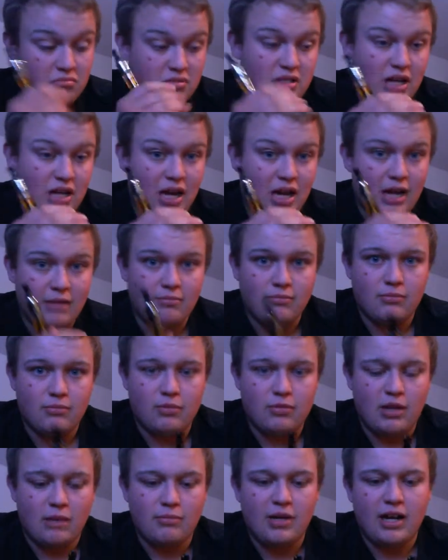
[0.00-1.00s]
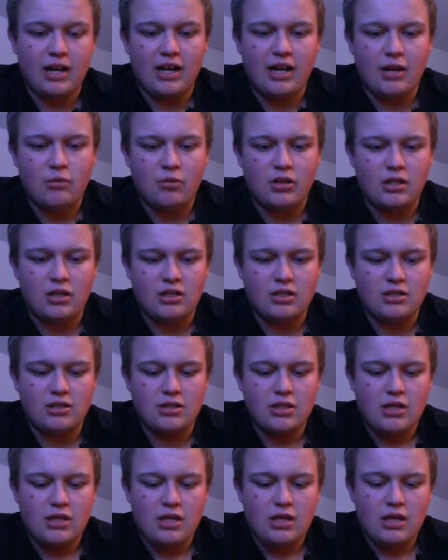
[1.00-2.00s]
time that I'm getting out of this
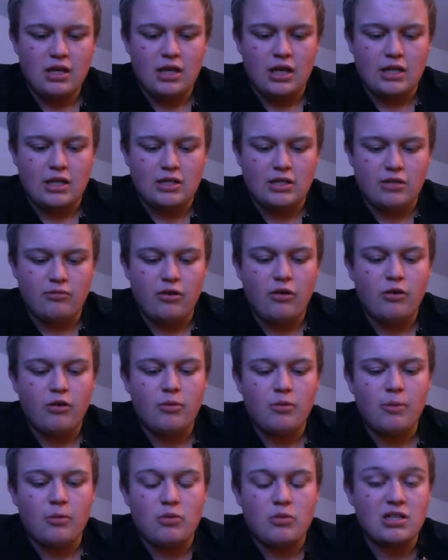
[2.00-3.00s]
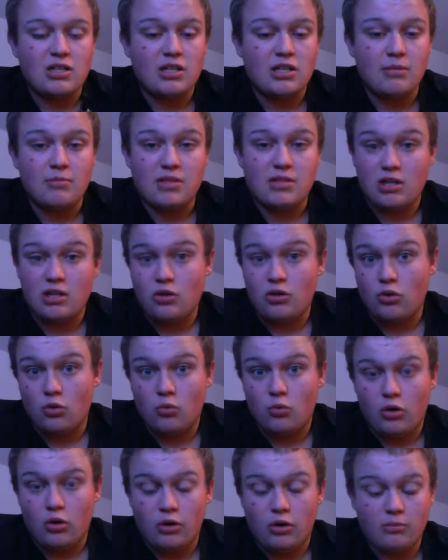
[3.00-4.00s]
is around about the same as any other
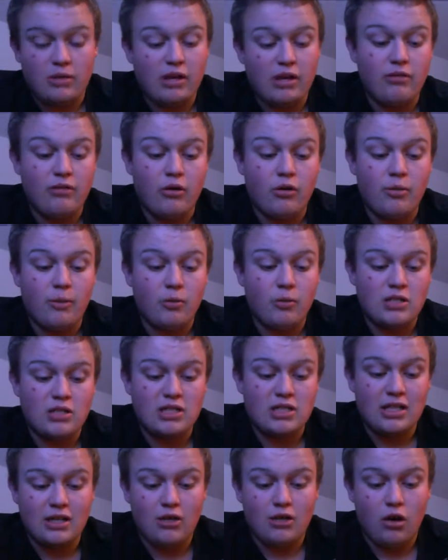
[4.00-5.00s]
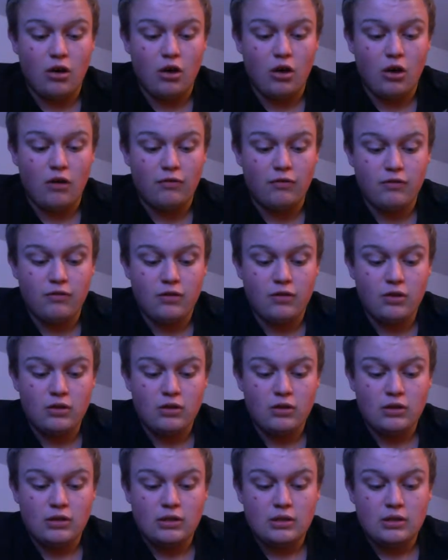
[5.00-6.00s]
one. I'm getting around about a day and a half
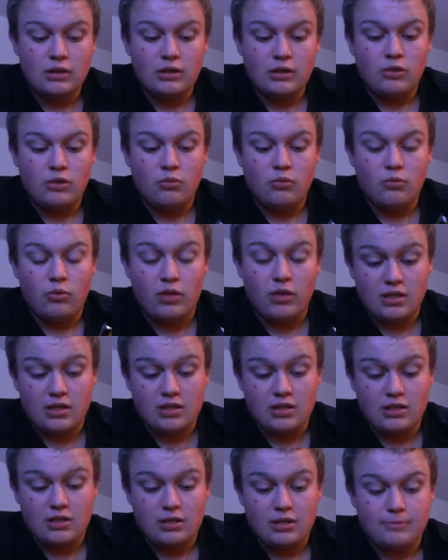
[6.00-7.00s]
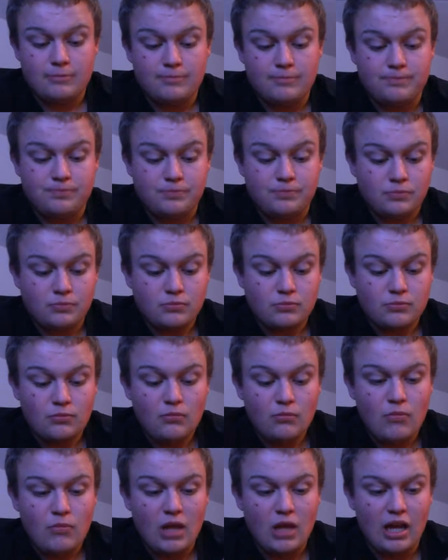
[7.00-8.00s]
with this.
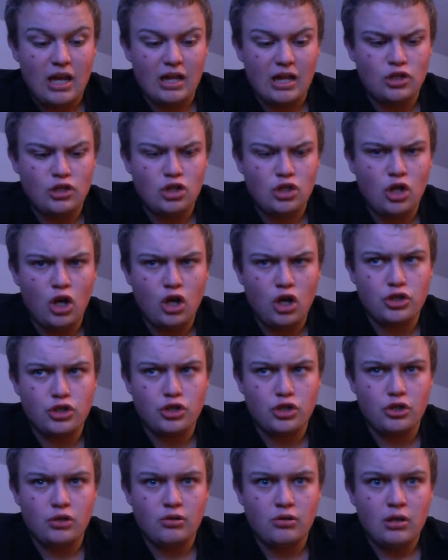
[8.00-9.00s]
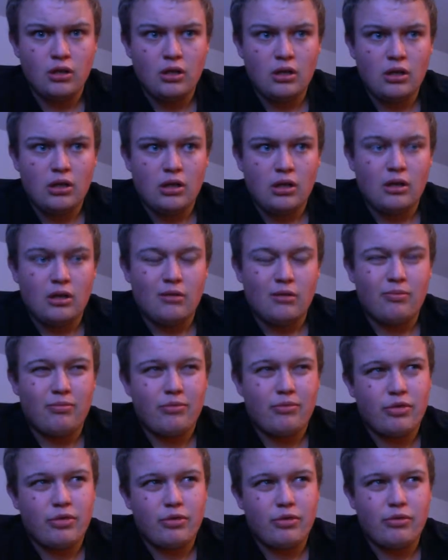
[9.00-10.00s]
Charging
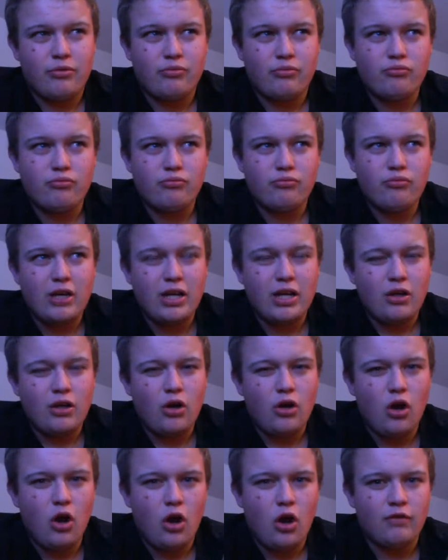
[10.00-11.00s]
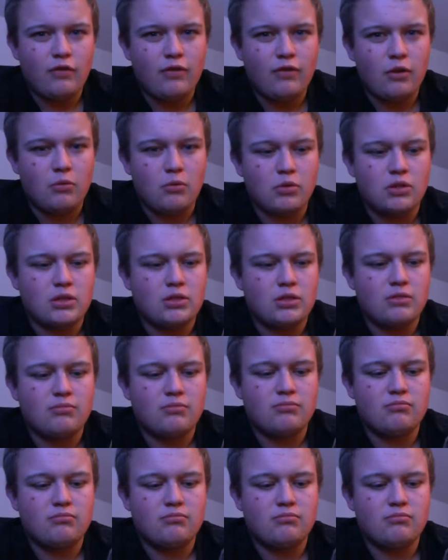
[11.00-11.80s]
3.5 hours